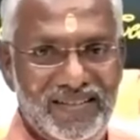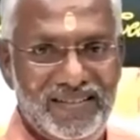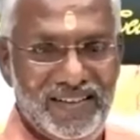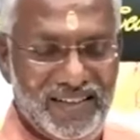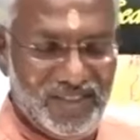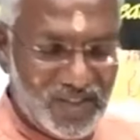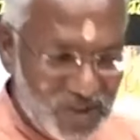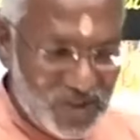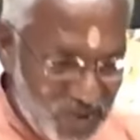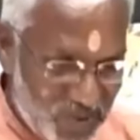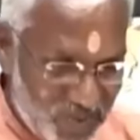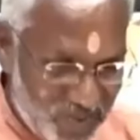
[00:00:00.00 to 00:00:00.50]

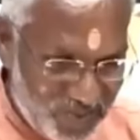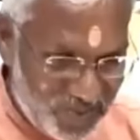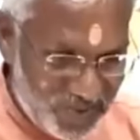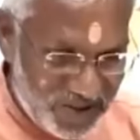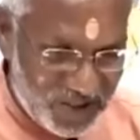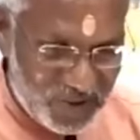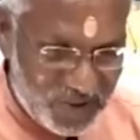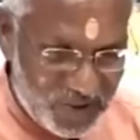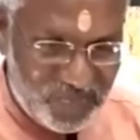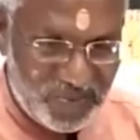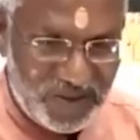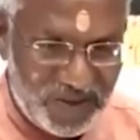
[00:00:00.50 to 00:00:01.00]
Let's
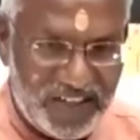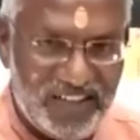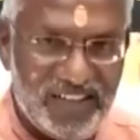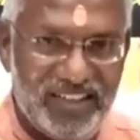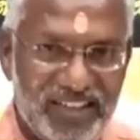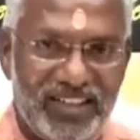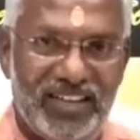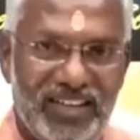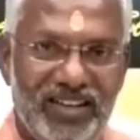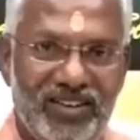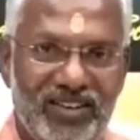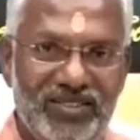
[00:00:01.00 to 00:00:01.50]
spread
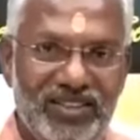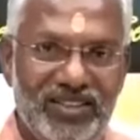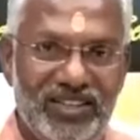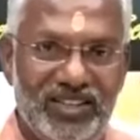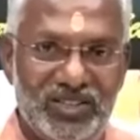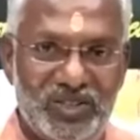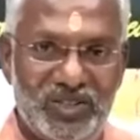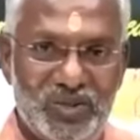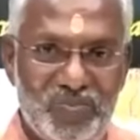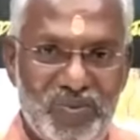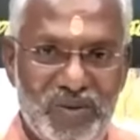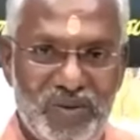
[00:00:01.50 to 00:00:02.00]

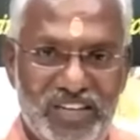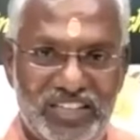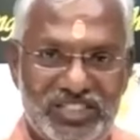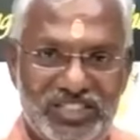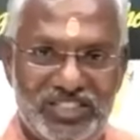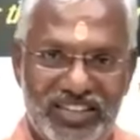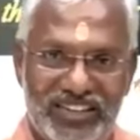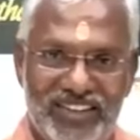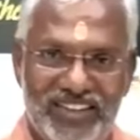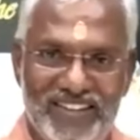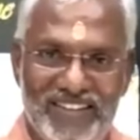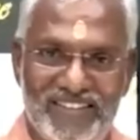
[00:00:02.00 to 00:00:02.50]
the
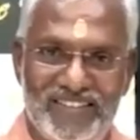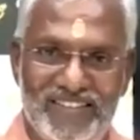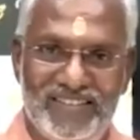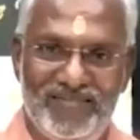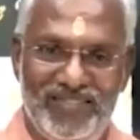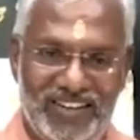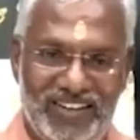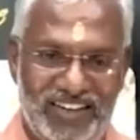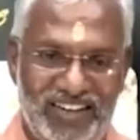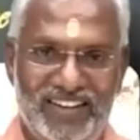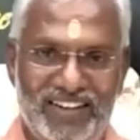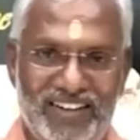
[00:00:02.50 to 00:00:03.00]
spreadsheet.
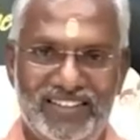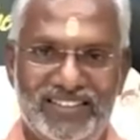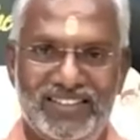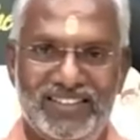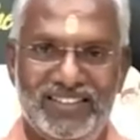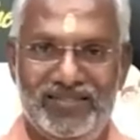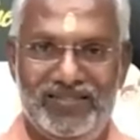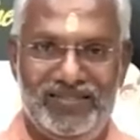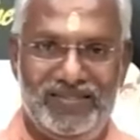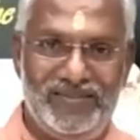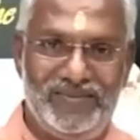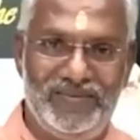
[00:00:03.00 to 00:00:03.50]
Very
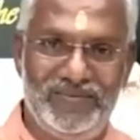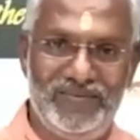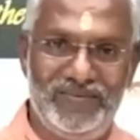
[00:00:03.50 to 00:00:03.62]
interesting.